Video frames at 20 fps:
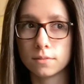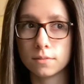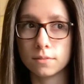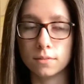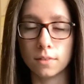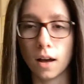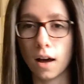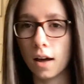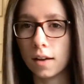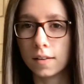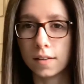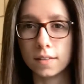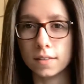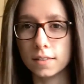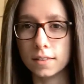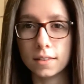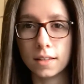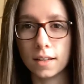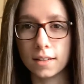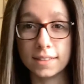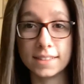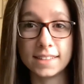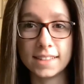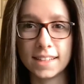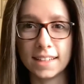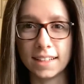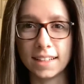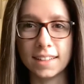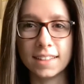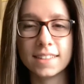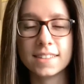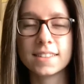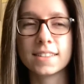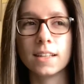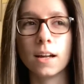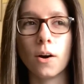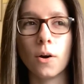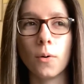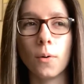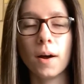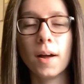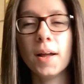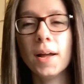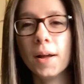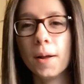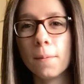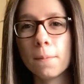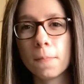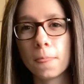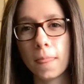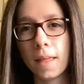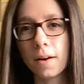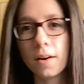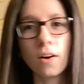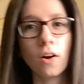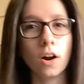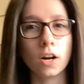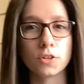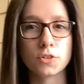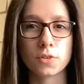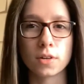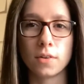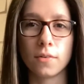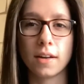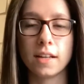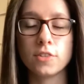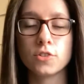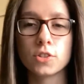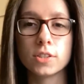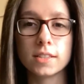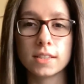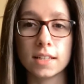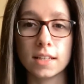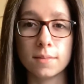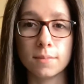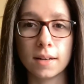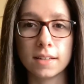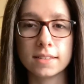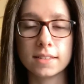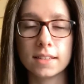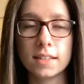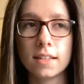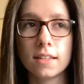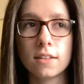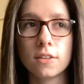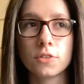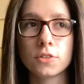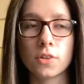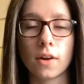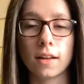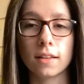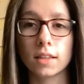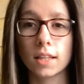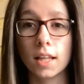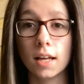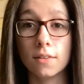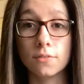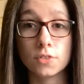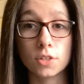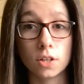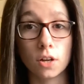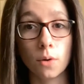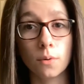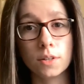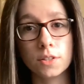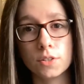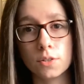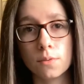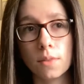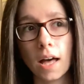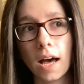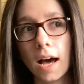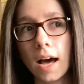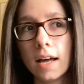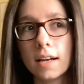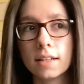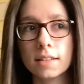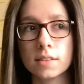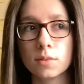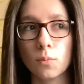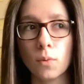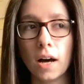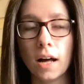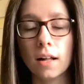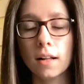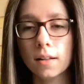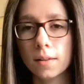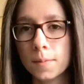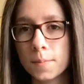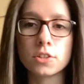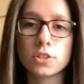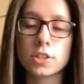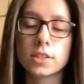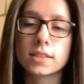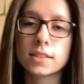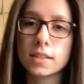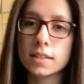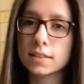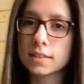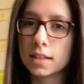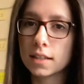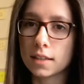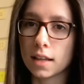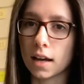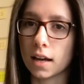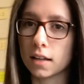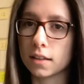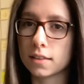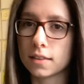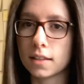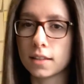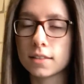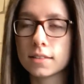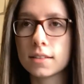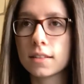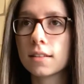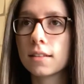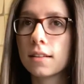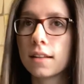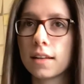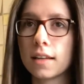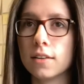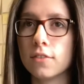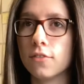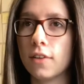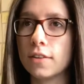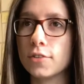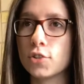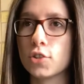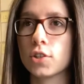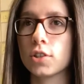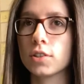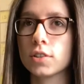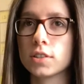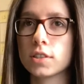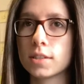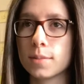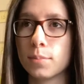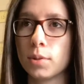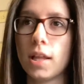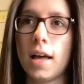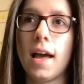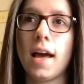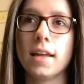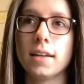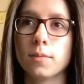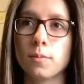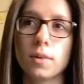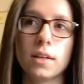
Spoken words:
not in a city. So there are archery ranges in my city though, so I'd love to go and do that as well. So just things like that, things little like adventures to plan and